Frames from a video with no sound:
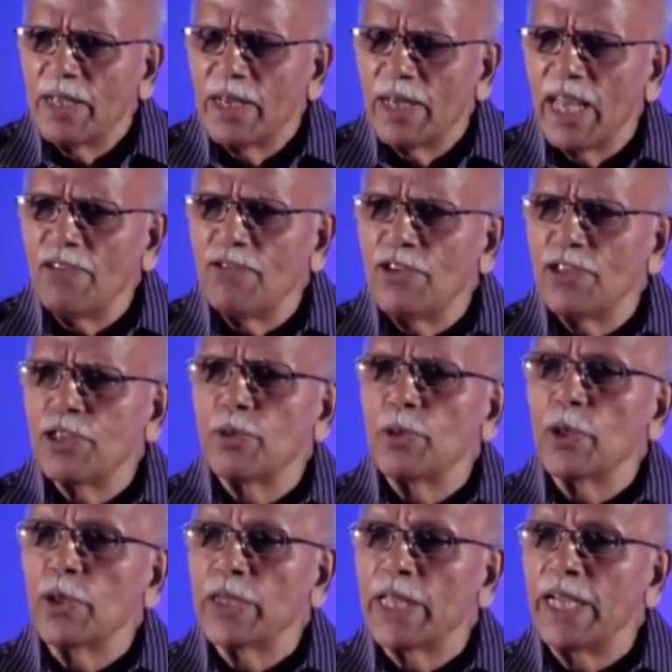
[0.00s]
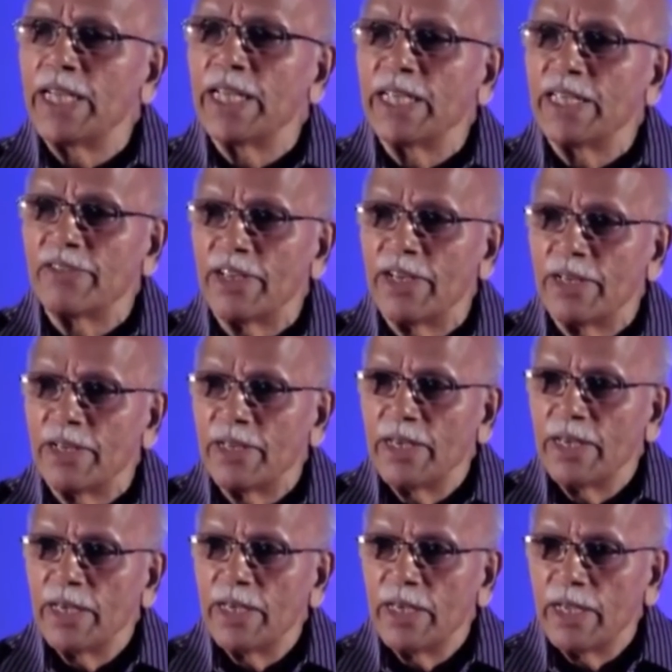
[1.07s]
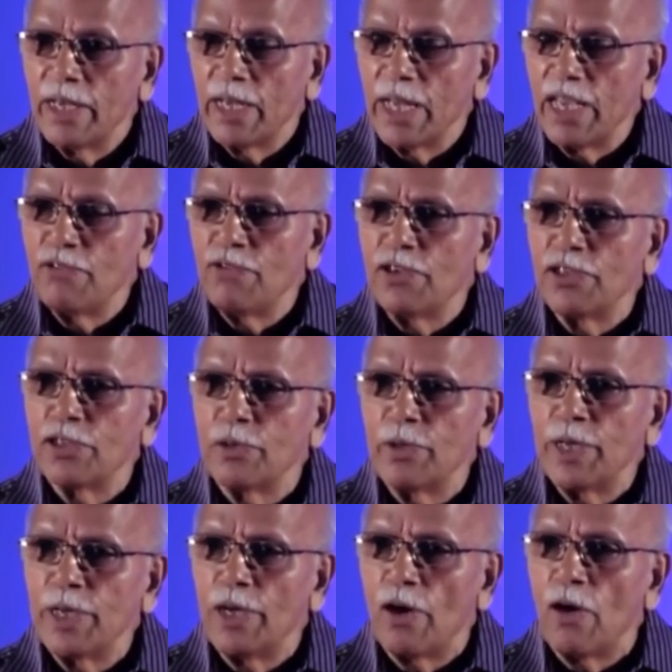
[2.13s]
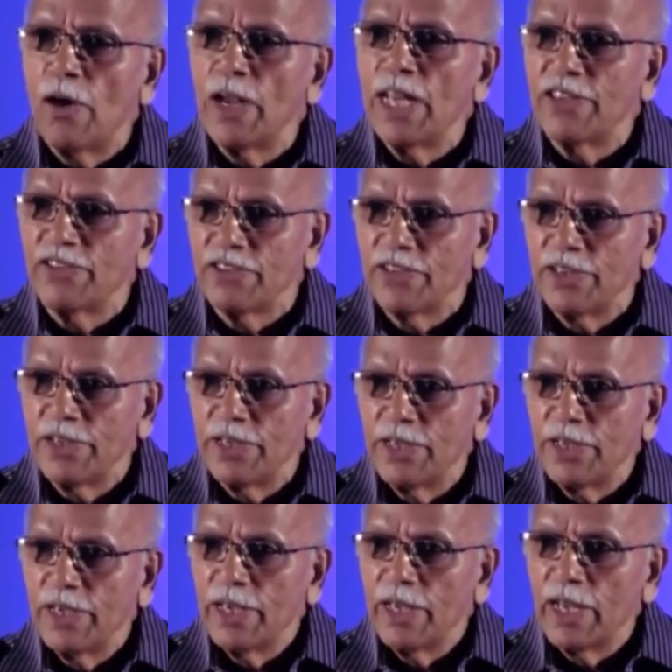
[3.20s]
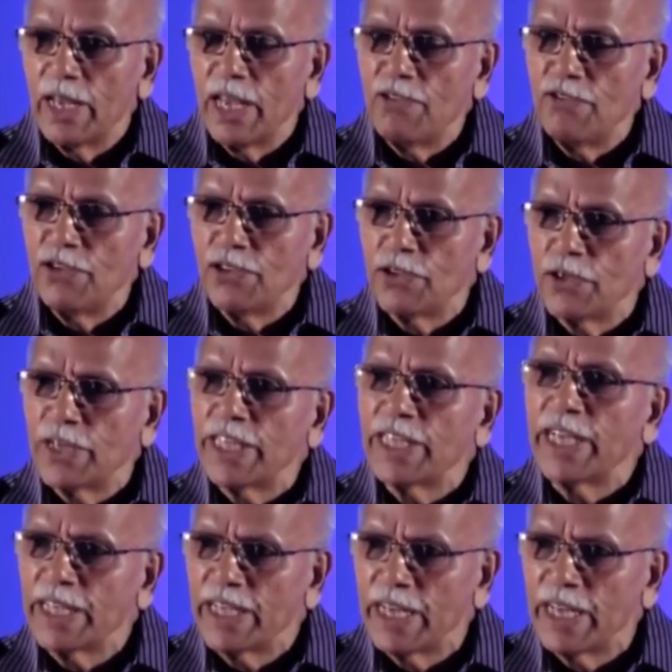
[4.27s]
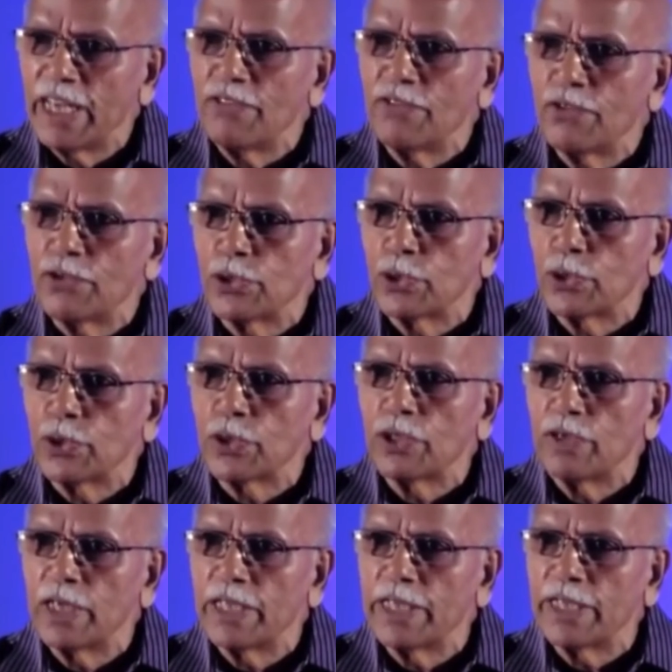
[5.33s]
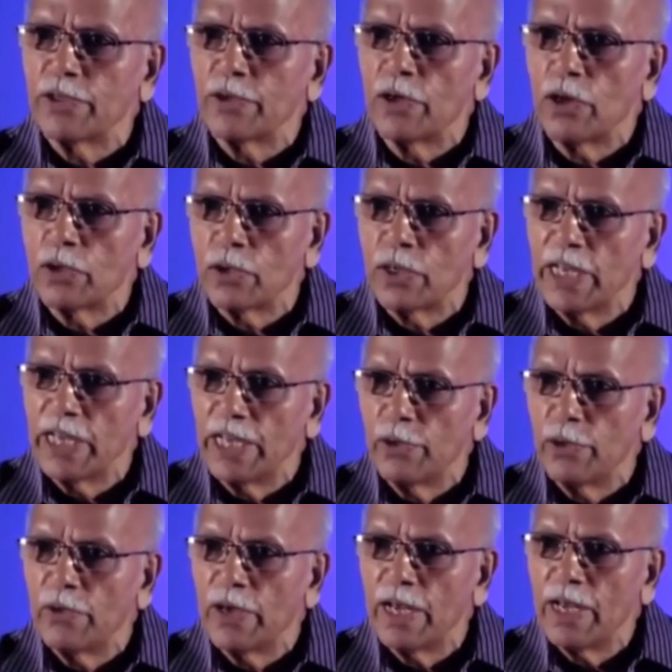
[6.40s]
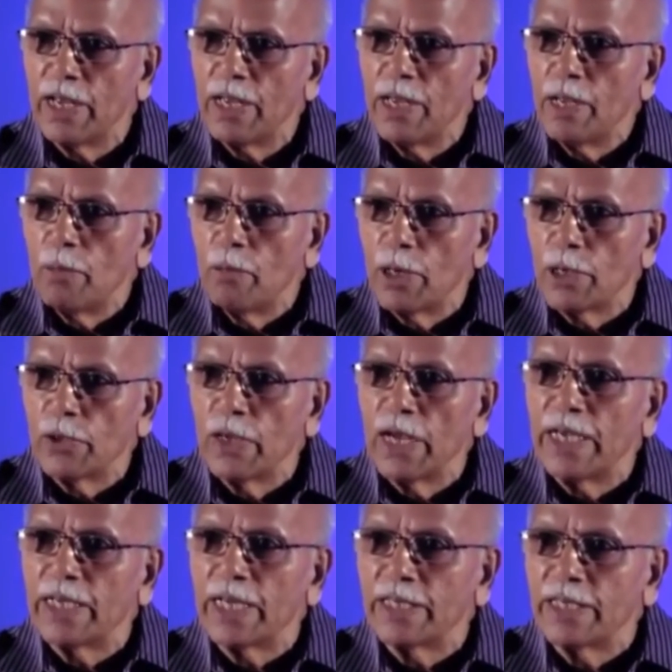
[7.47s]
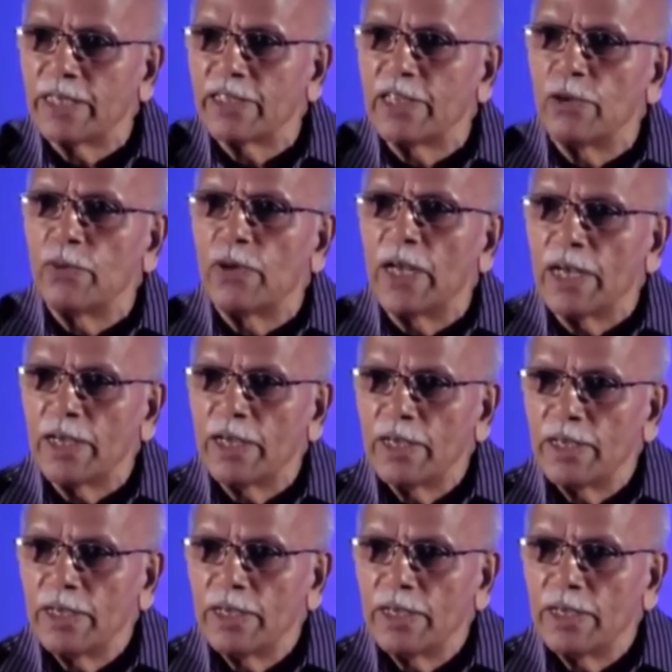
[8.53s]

Life is to be authentic, he said. Life is to be honest. Life is to touch another life, to show to the world that you not only lived well, but you let others live well.